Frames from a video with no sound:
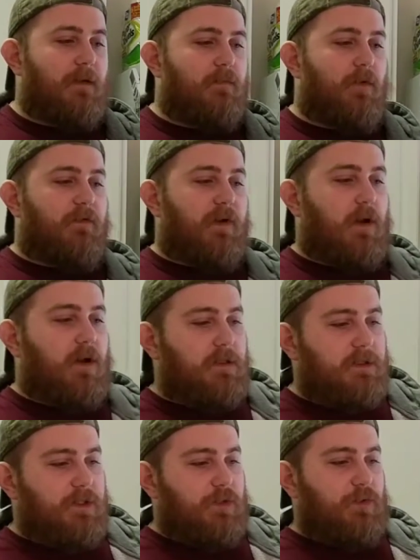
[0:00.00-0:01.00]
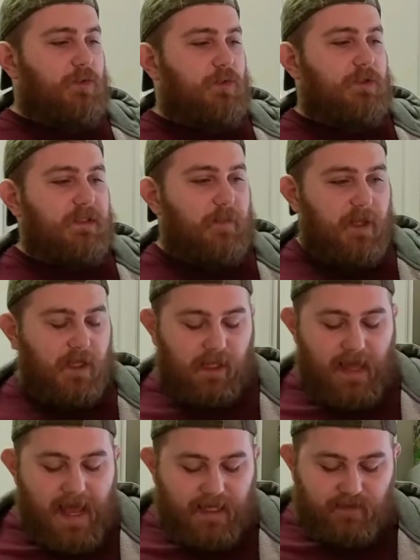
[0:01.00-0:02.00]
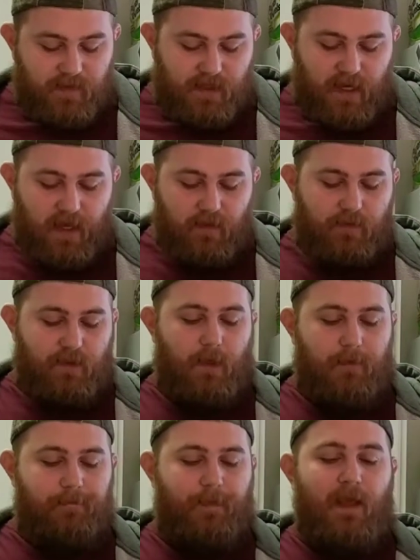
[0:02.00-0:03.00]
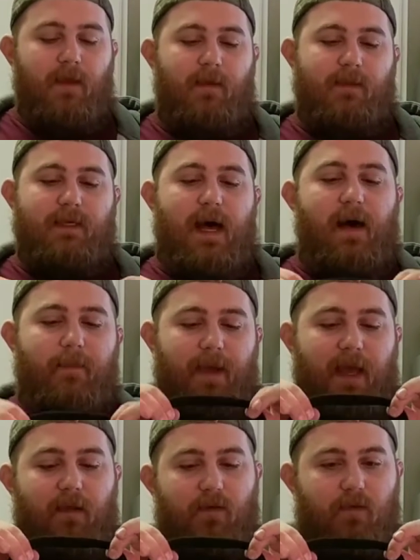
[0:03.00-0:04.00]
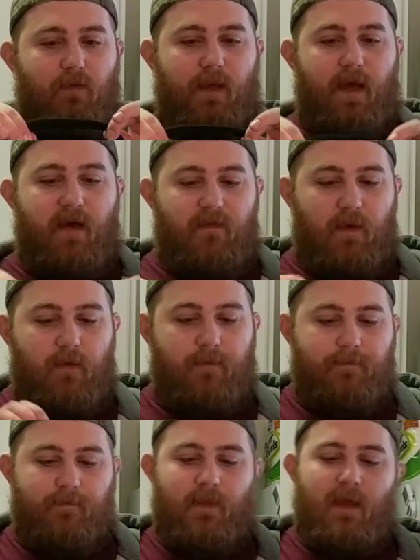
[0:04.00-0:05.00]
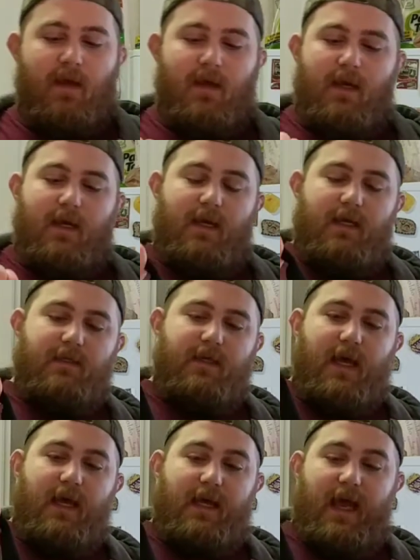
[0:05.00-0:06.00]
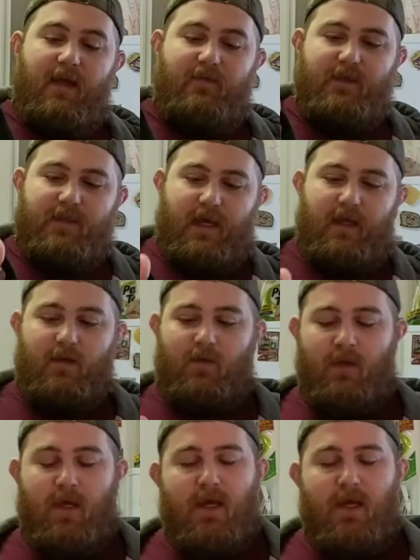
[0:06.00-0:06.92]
Moving on to some of the clasps and handles here. The top handle we have here is a canvas handle.